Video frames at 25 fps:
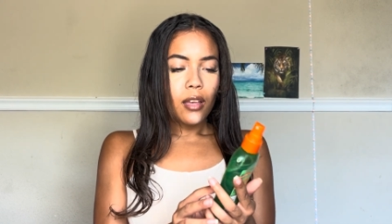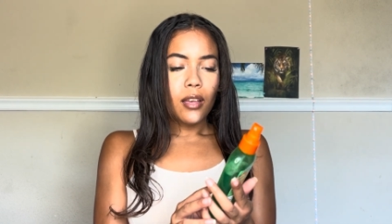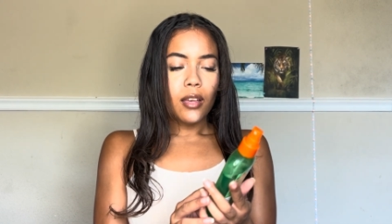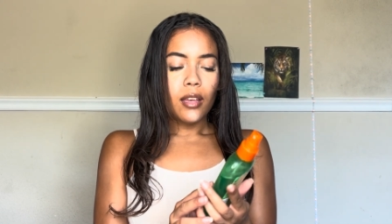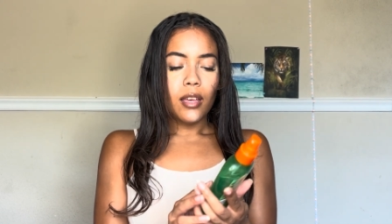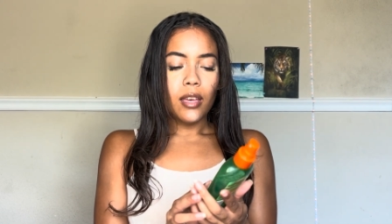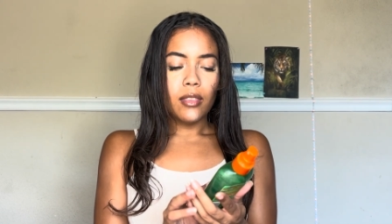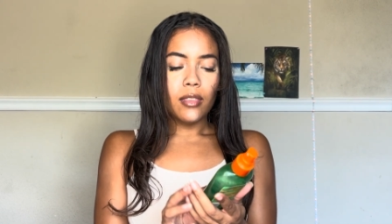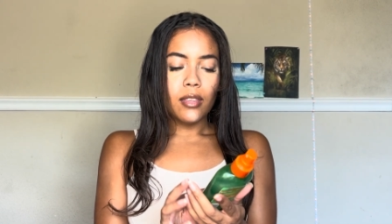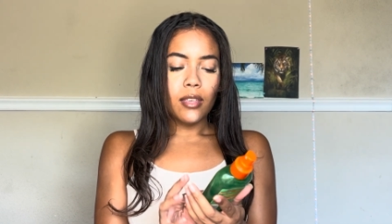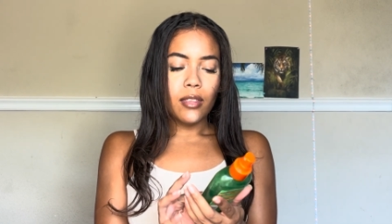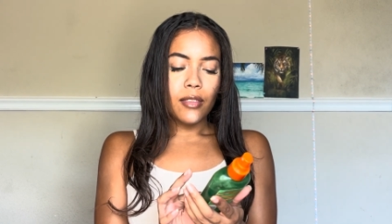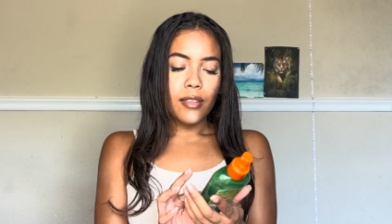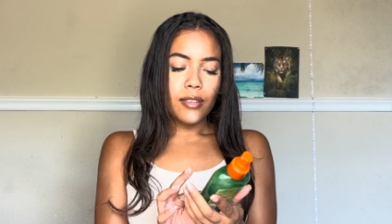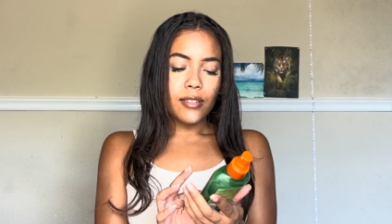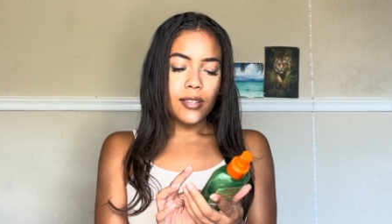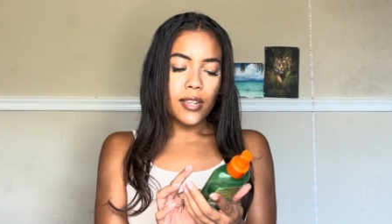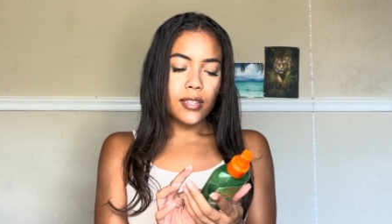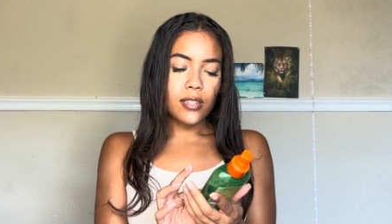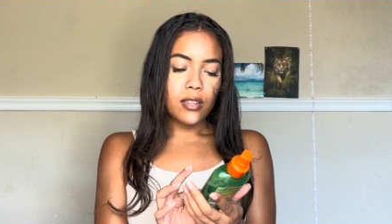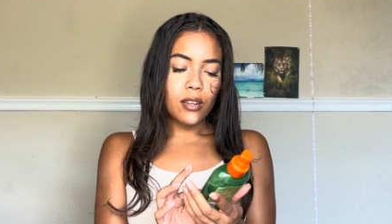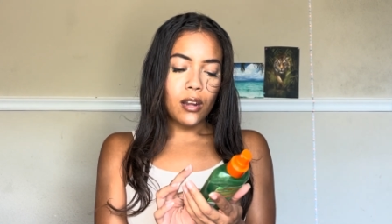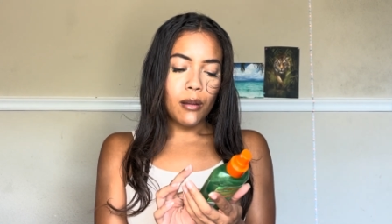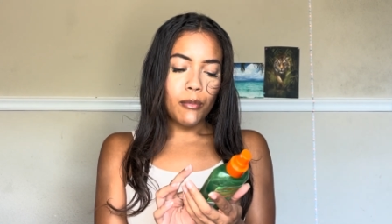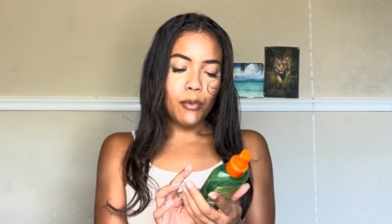And then this is
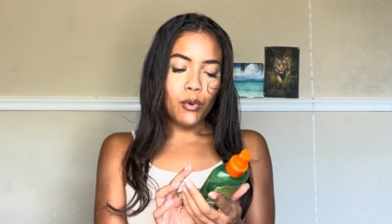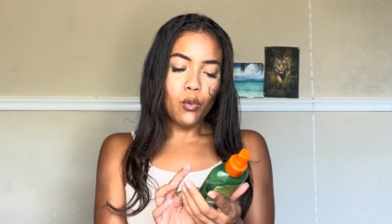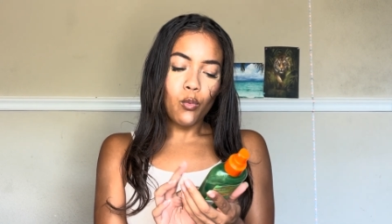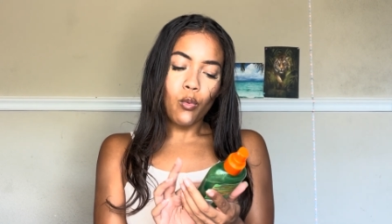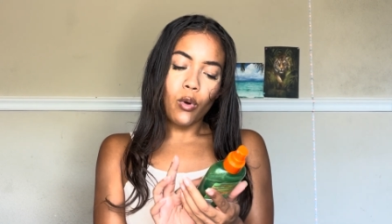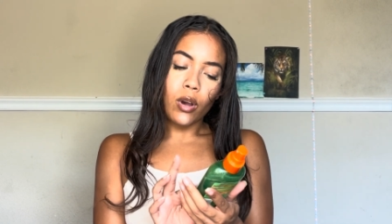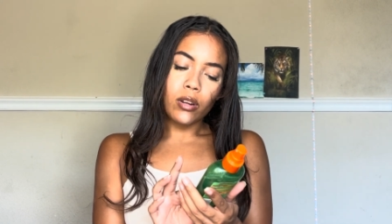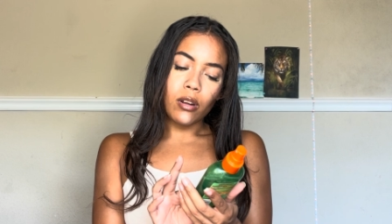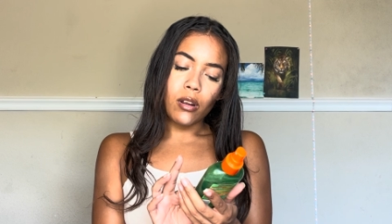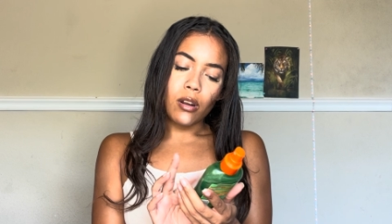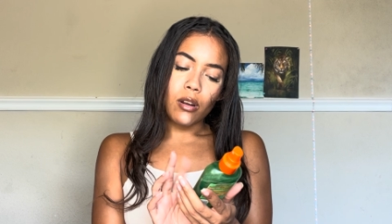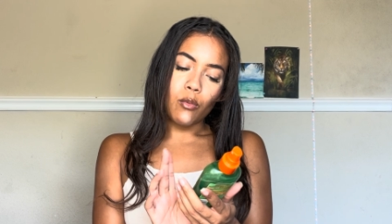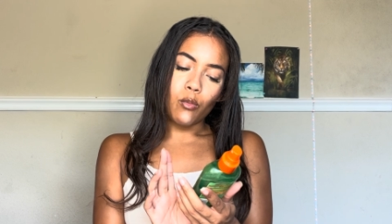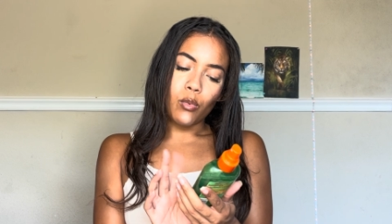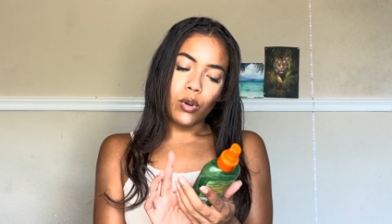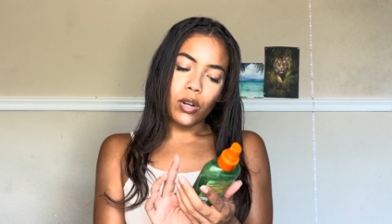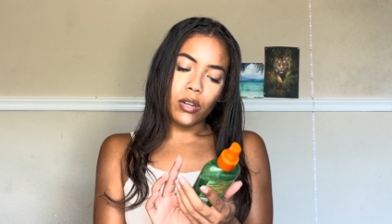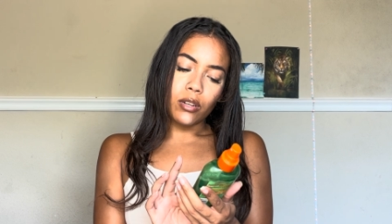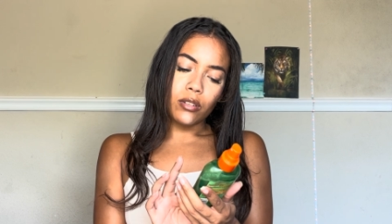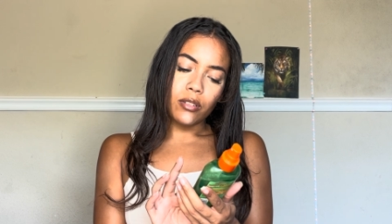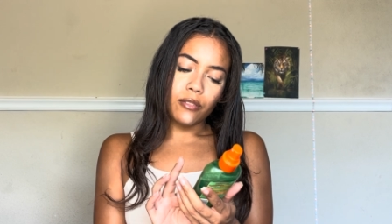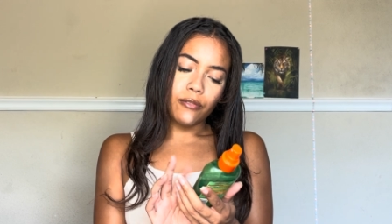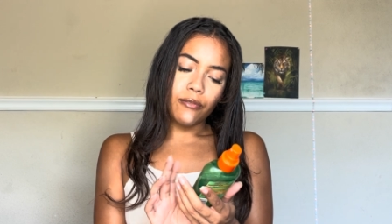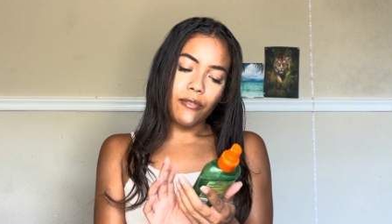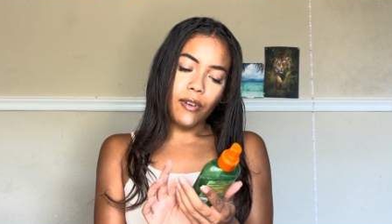a number 1 on 1
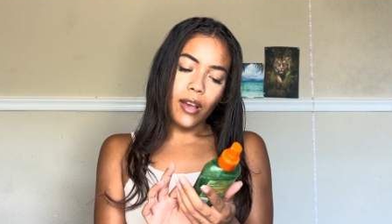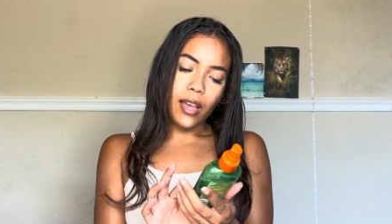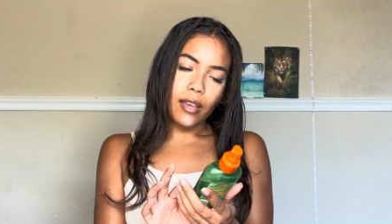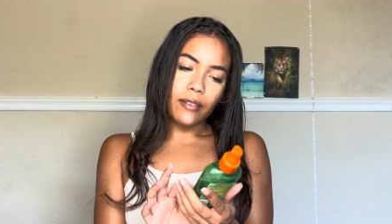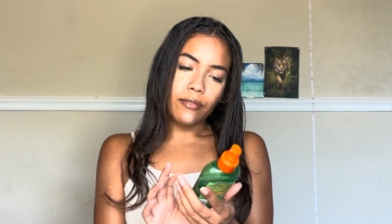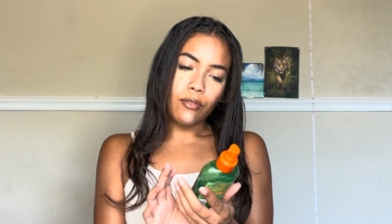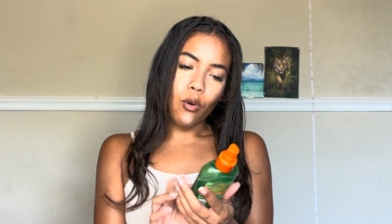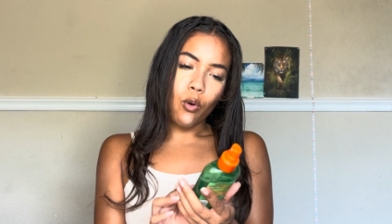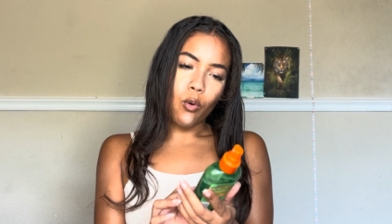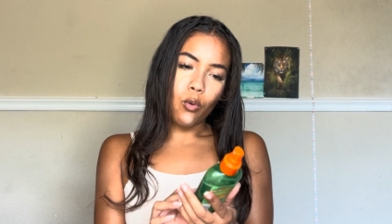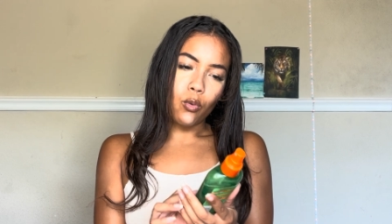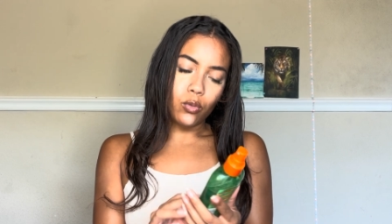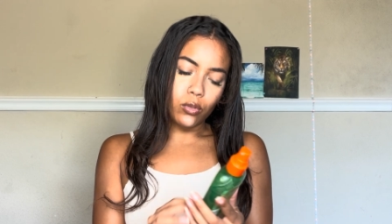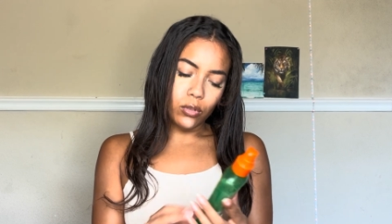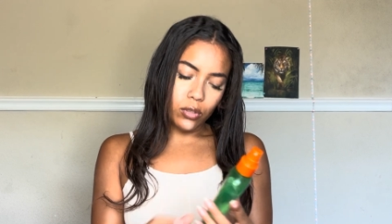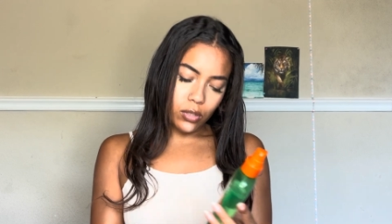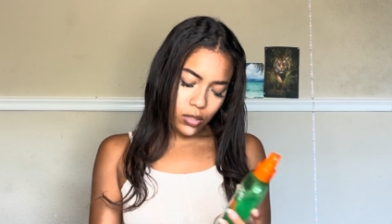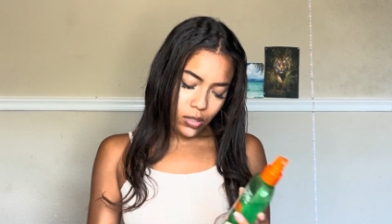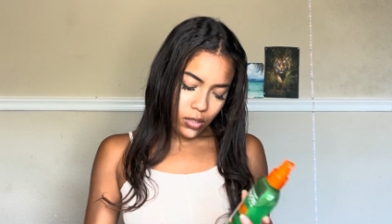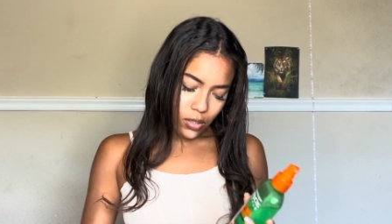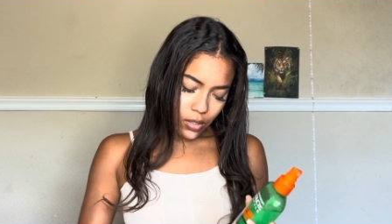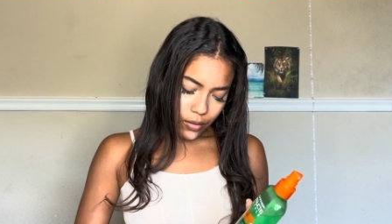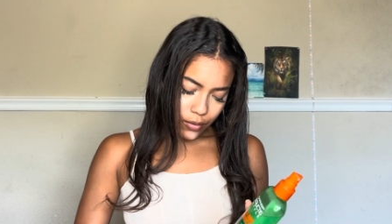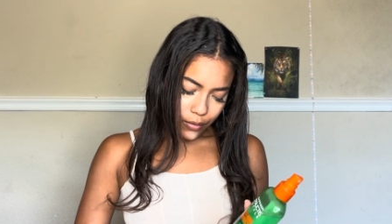to 5 hold. So